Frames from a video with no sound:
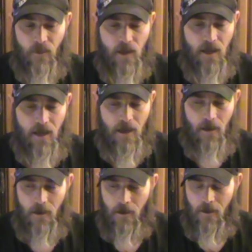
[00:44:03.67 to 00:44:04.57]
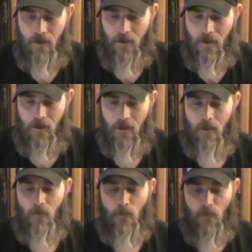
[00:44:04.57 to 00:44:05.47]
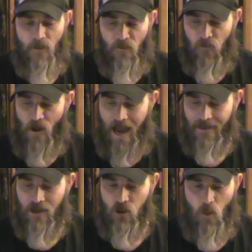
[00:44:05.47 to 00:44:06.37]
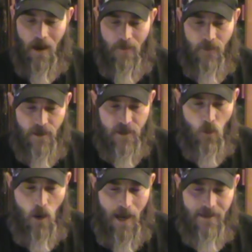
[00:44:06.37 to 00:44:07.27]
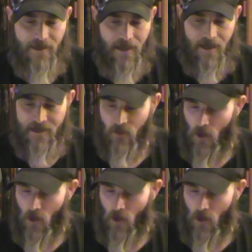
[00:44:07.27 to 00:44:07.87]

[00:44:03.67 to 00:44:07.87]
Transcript: The the fact that you had these quests and it's